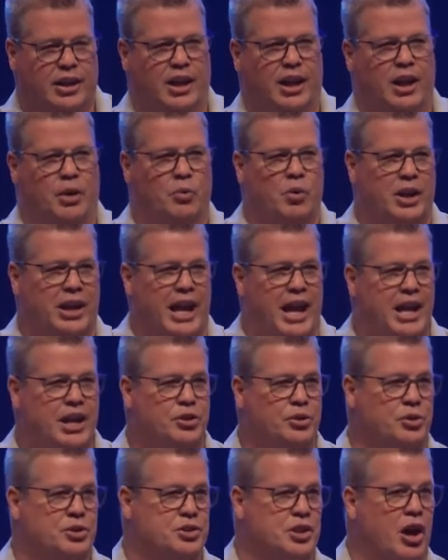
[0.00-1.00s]
what
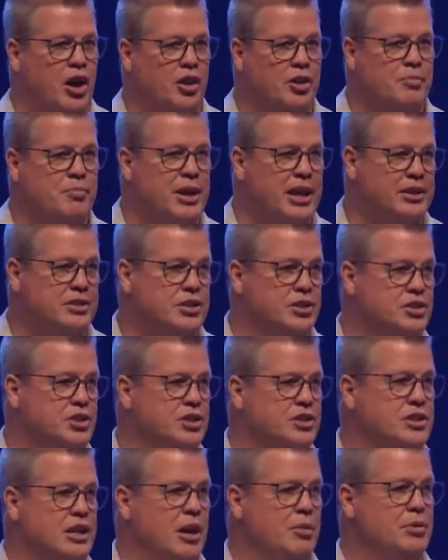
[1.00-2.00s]
anchors all the
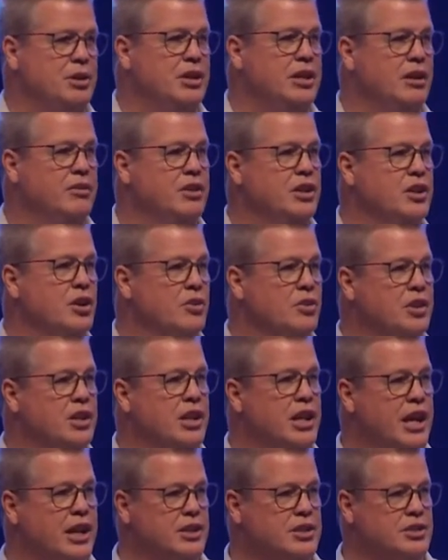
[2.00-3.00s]
messages I'll be giving over the
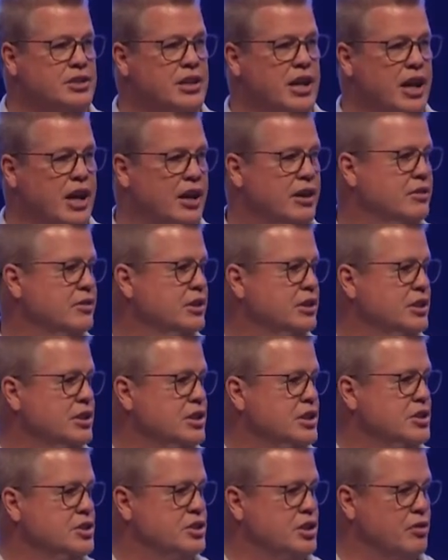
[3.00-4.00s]
next
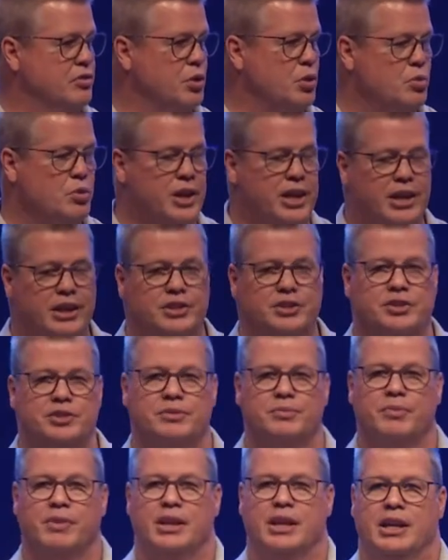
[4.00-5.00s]
several weeks.